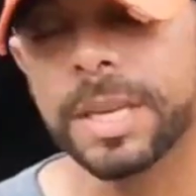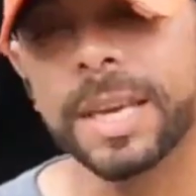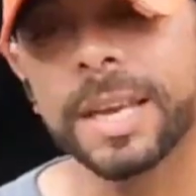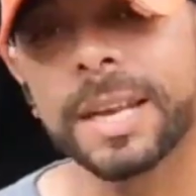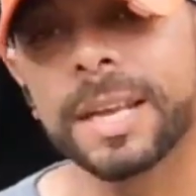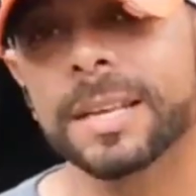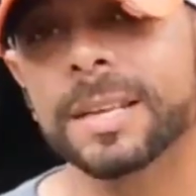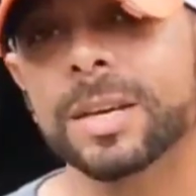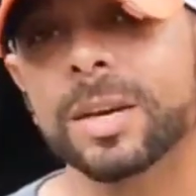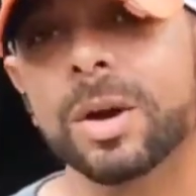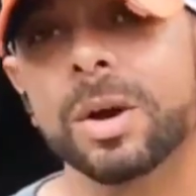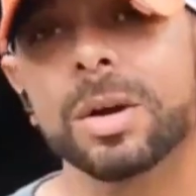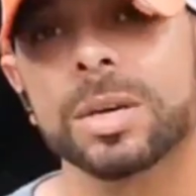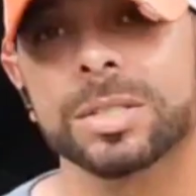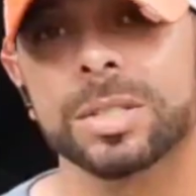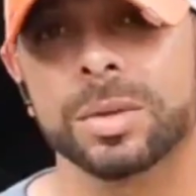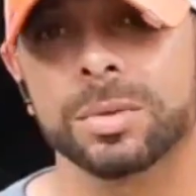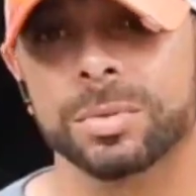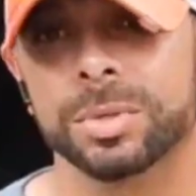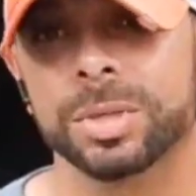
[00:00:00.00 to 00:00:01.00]
get into
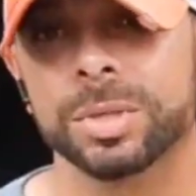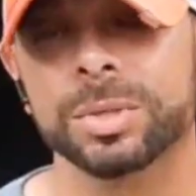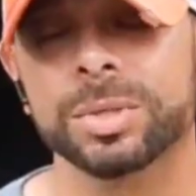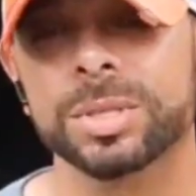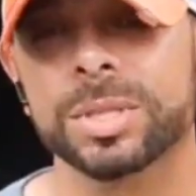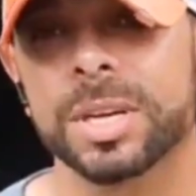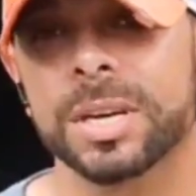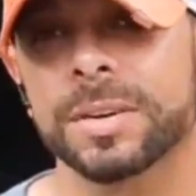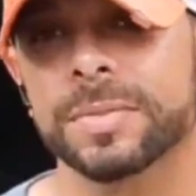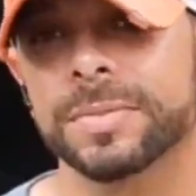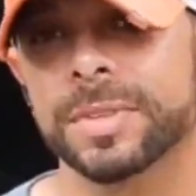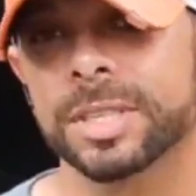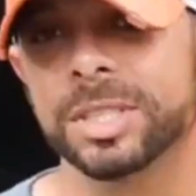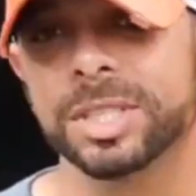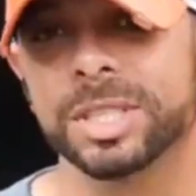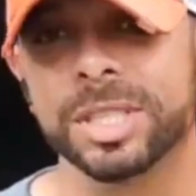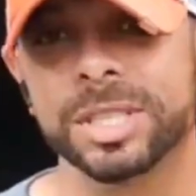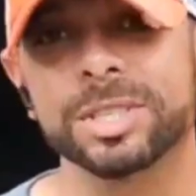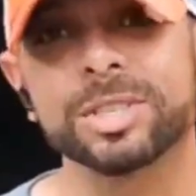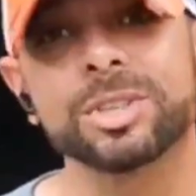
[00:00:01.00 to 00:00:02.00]
cars, don't do stuff
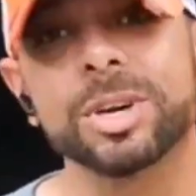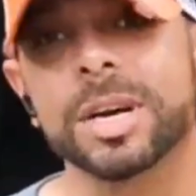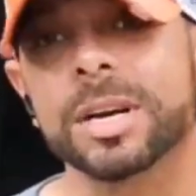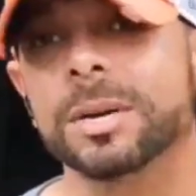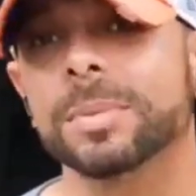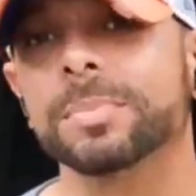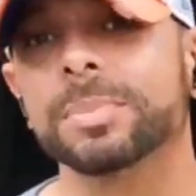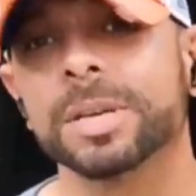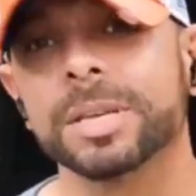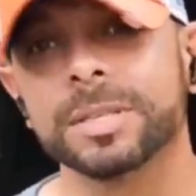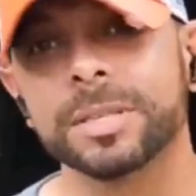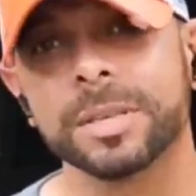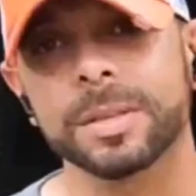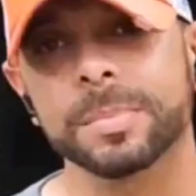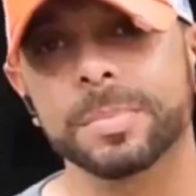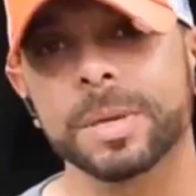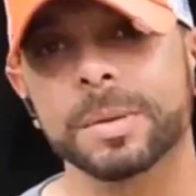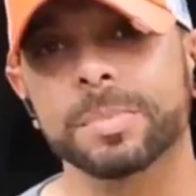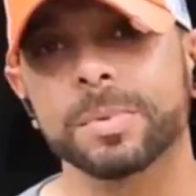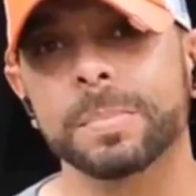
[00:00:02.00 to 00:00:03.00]
that just try to impress
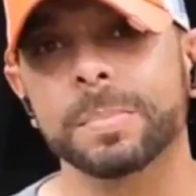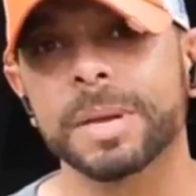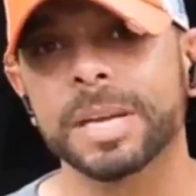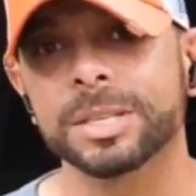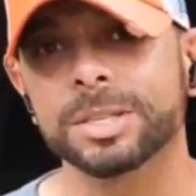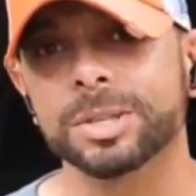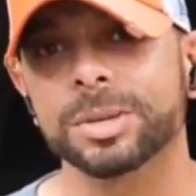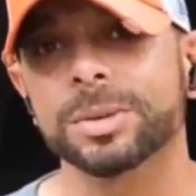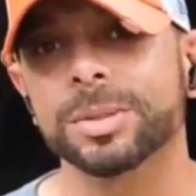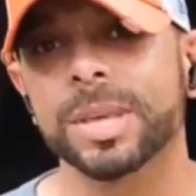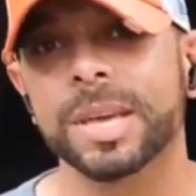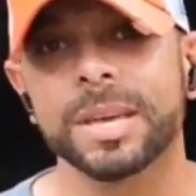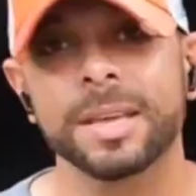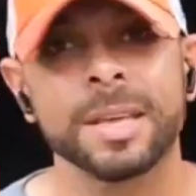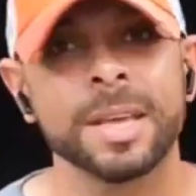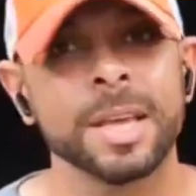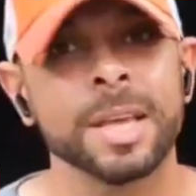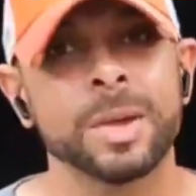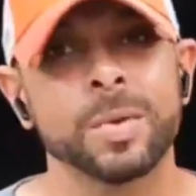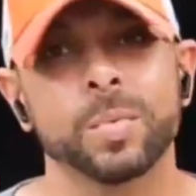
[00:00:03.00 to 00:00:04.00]
other people. Make sure that
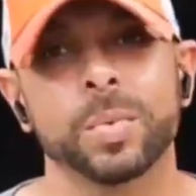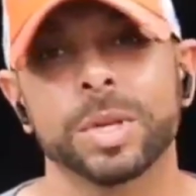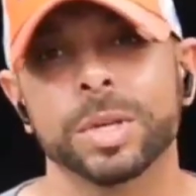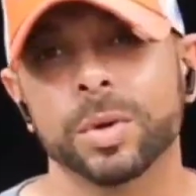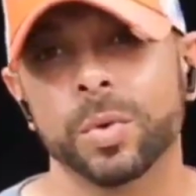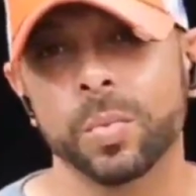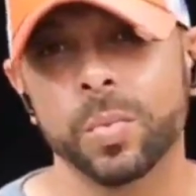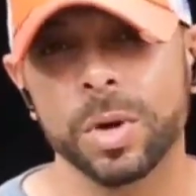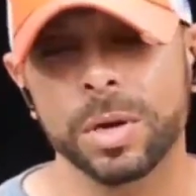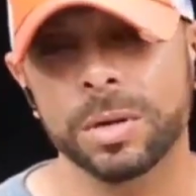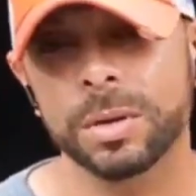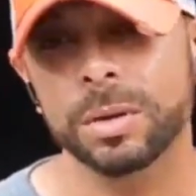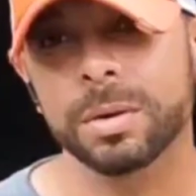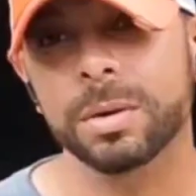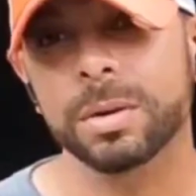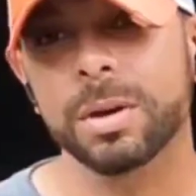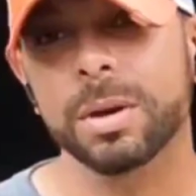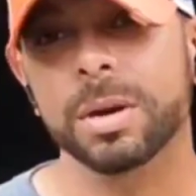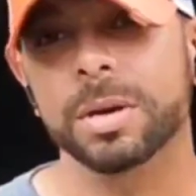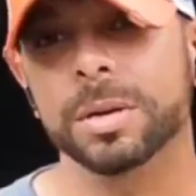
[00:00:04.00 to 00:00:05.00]
when you're working
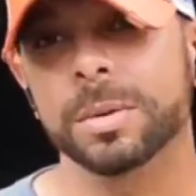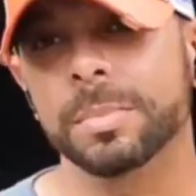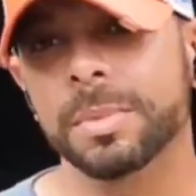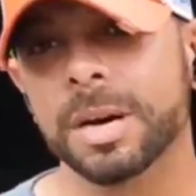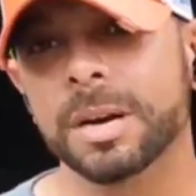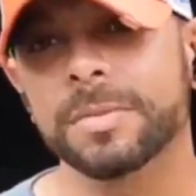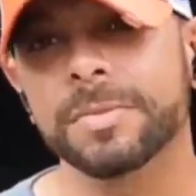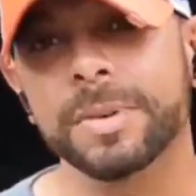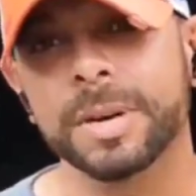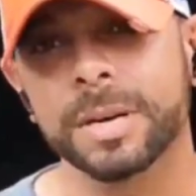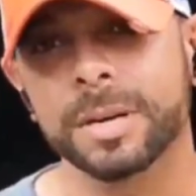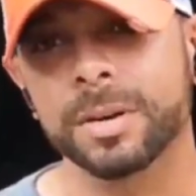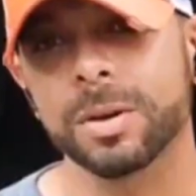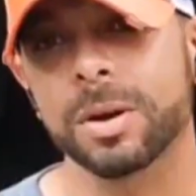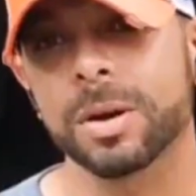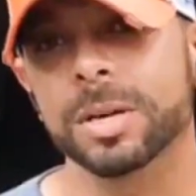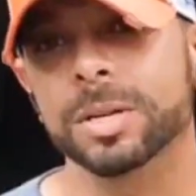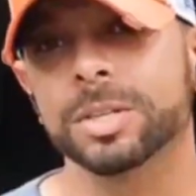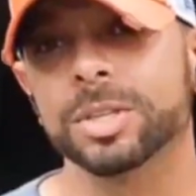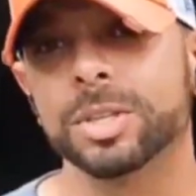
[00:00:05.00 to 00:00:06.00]
on a car and you're modifying a
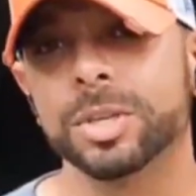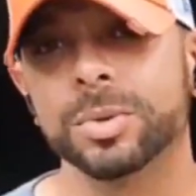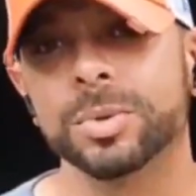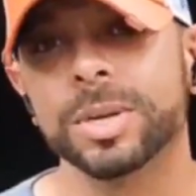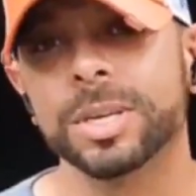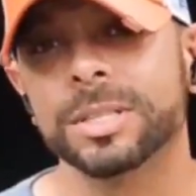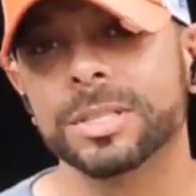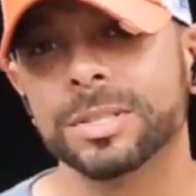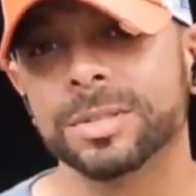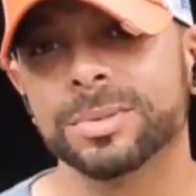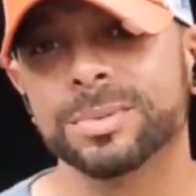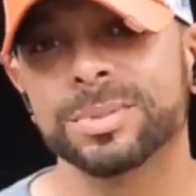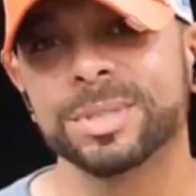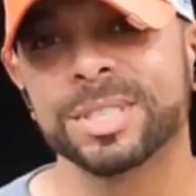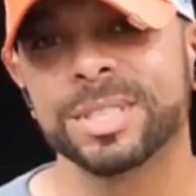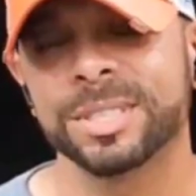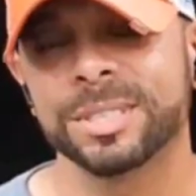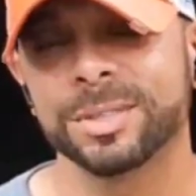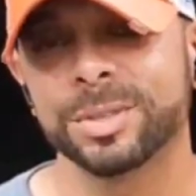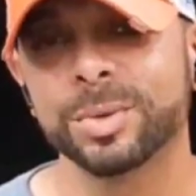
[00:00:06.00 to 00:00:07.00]
car, do it to
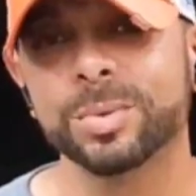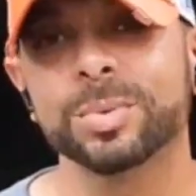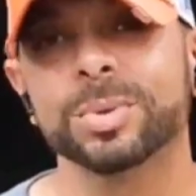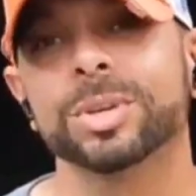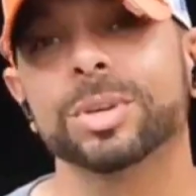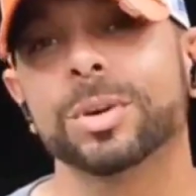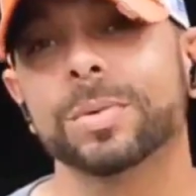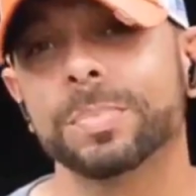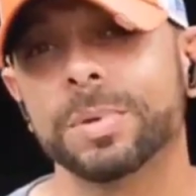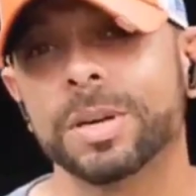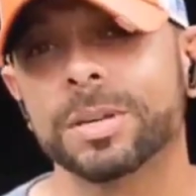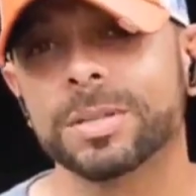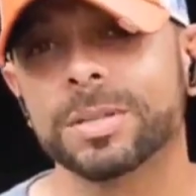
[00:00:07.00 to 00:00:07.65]
suit your